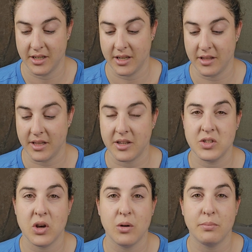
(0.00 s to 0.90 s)
And the
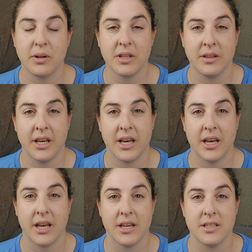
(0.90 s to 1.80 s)
example there
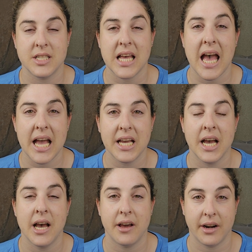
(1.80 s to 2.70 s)
is ek
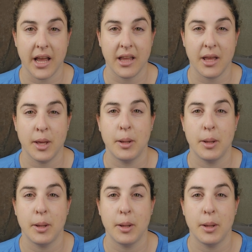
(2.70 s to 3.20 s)
ry